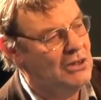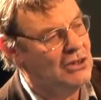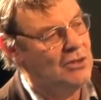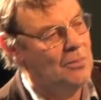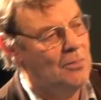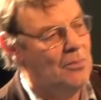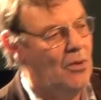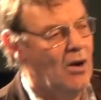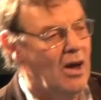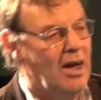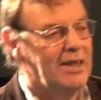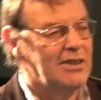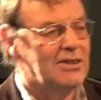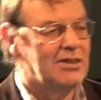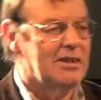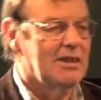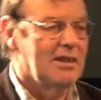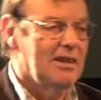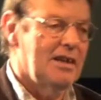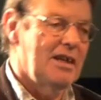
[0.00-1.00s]
which
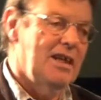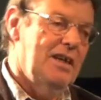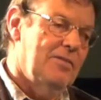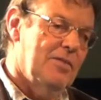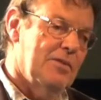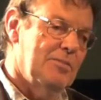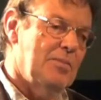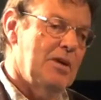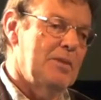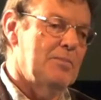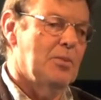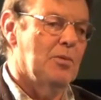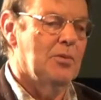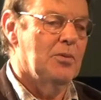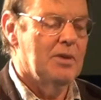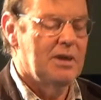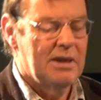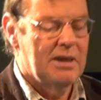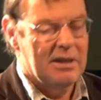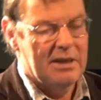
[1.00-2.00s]
surprised even people
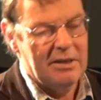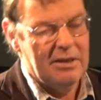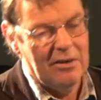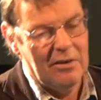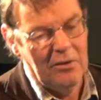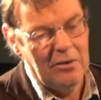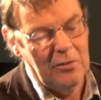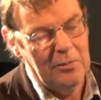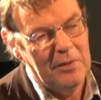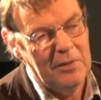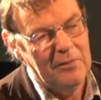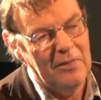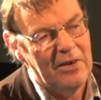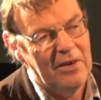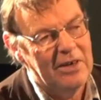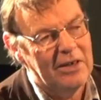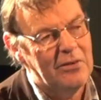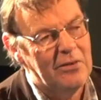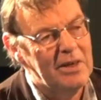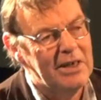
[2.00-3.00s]
who've been
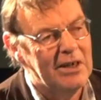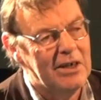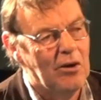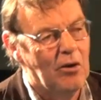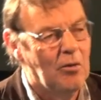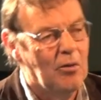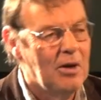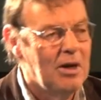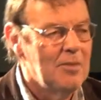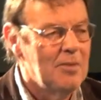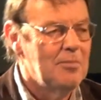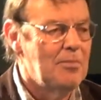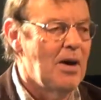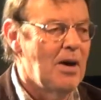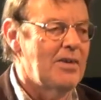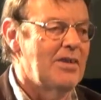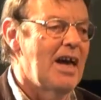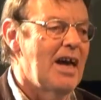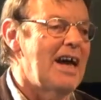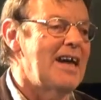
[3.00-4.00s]
very critical,
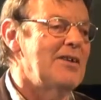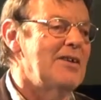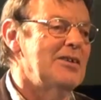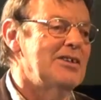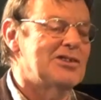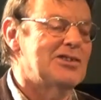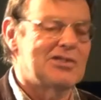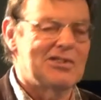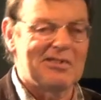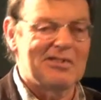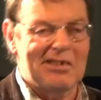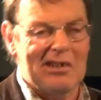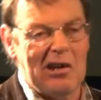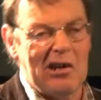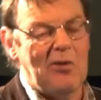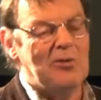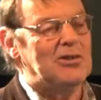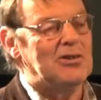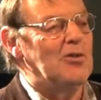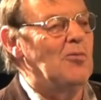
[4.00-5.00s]
but that is
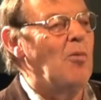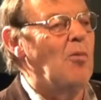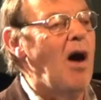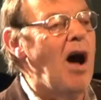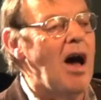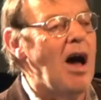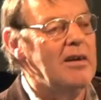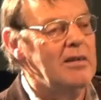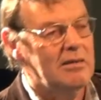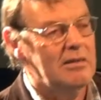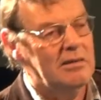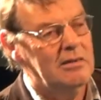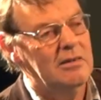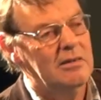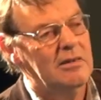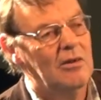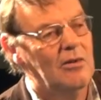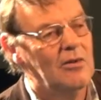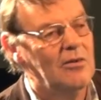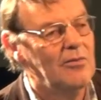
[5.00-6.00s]
close to one,
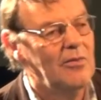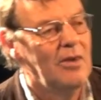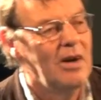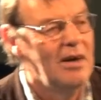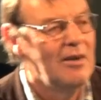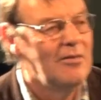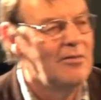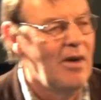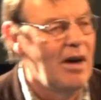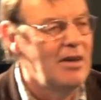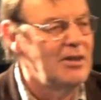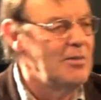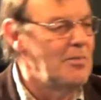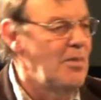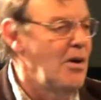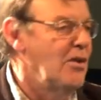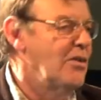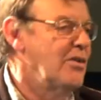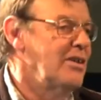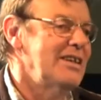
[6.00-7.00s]
or
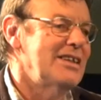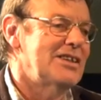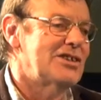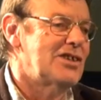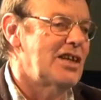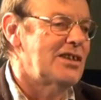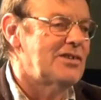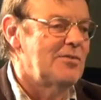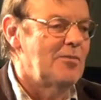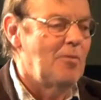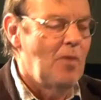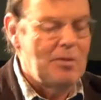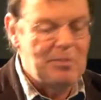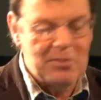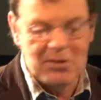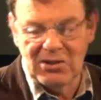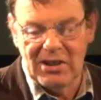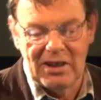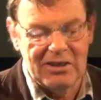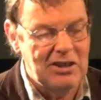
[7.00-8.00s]
roundabout, and in excess of one
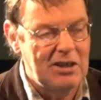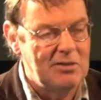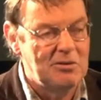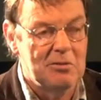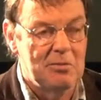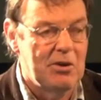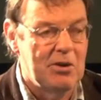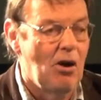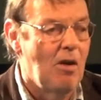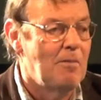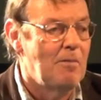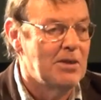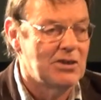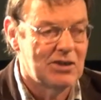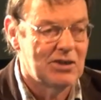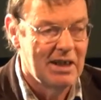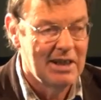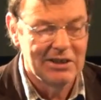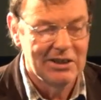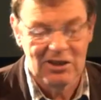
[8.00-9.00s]
percent seems to be
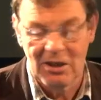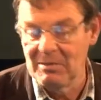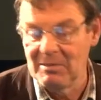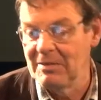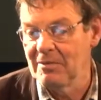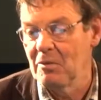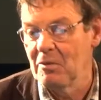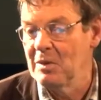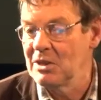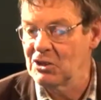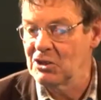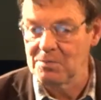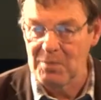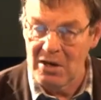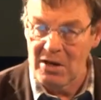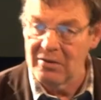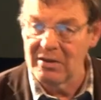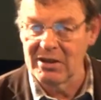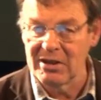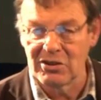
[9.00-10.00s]
obvious, simply from
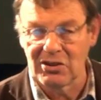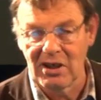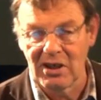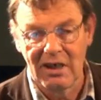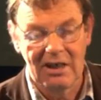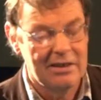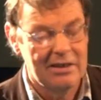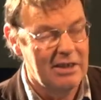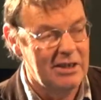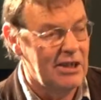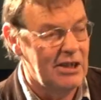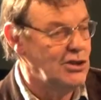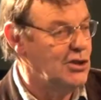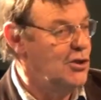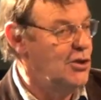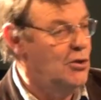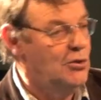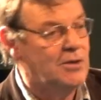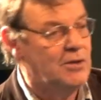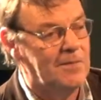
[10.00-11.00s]
experience, that this
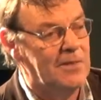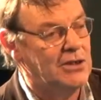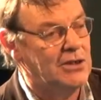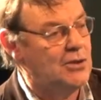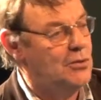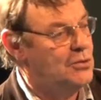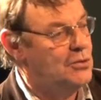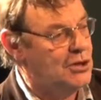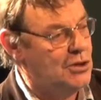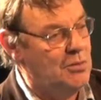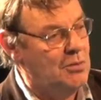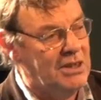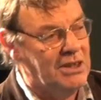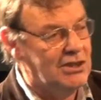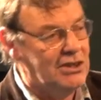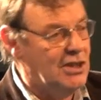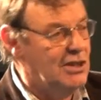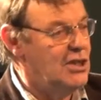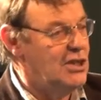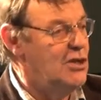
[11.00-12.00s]
huge fiscal
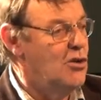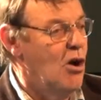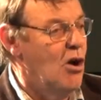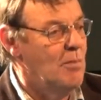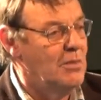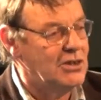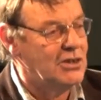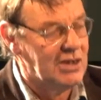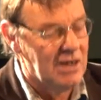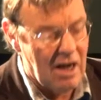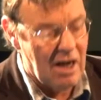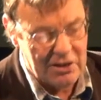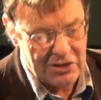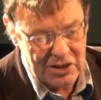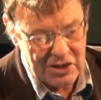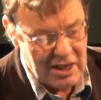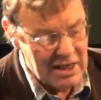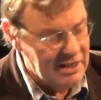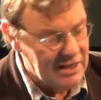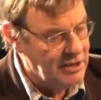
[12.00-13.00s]
squeeze, these enormous
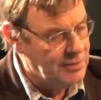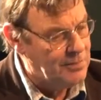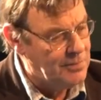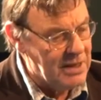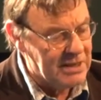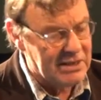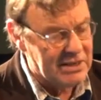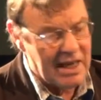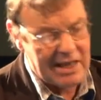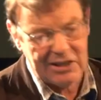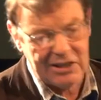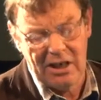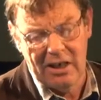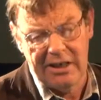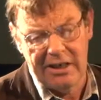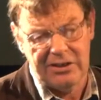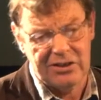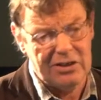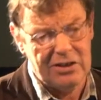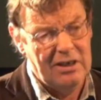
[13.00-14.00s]
cuts, these big tax
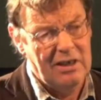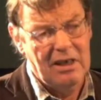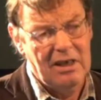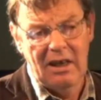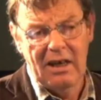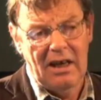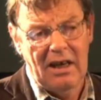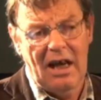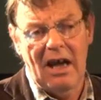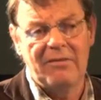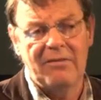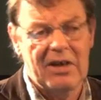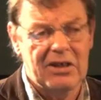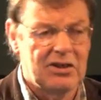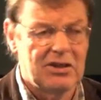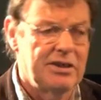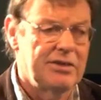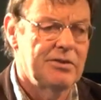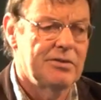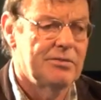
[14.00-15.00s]
hikes, have
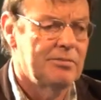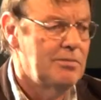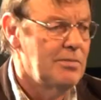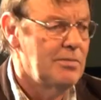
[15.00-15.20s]
actually